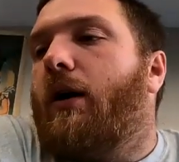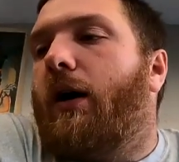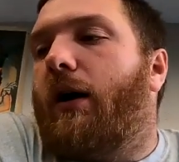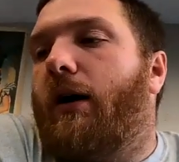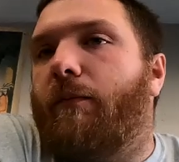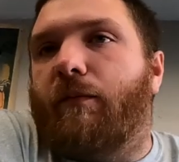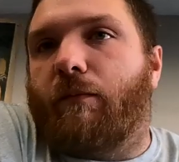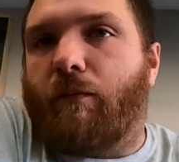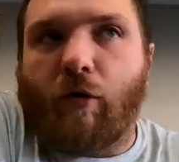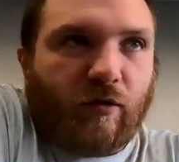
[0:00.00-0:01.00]

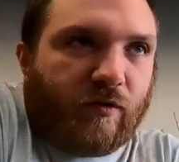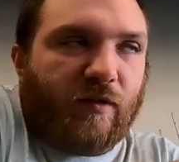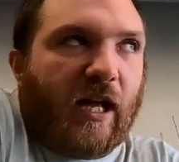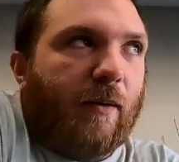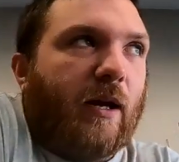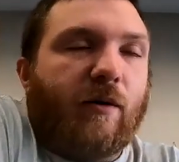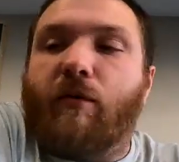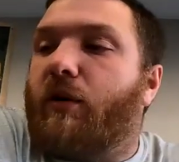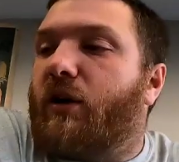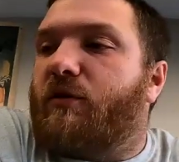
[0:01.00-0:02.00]
More of a flat bait
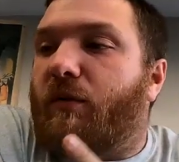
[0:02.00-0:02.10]
works,